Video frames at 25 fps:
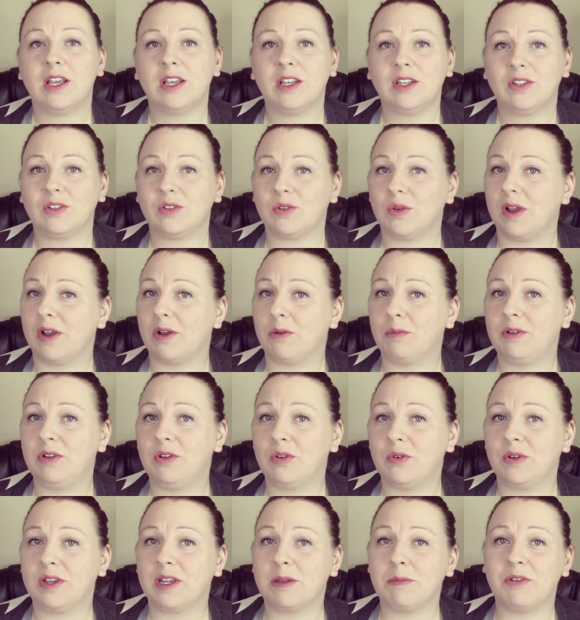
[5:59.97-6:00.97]
So I'll be
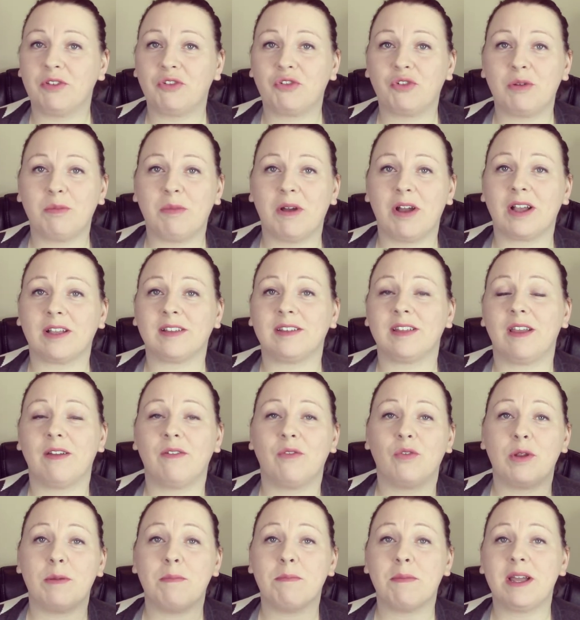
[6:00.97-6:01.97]
doing a mystery box
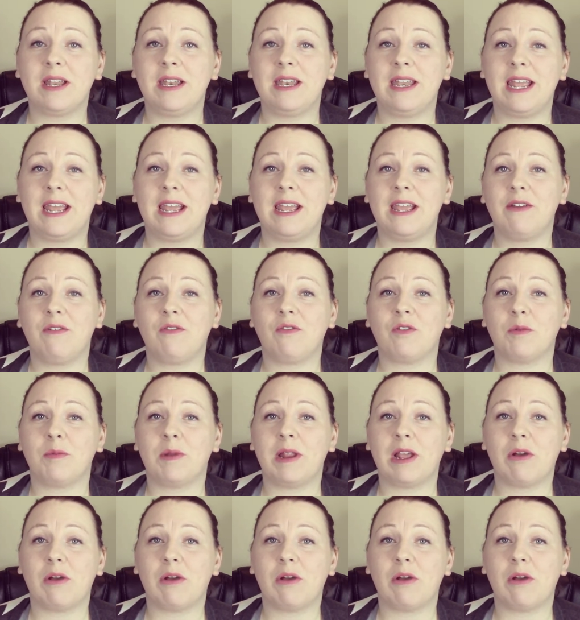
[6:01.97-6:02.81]
every Monday from now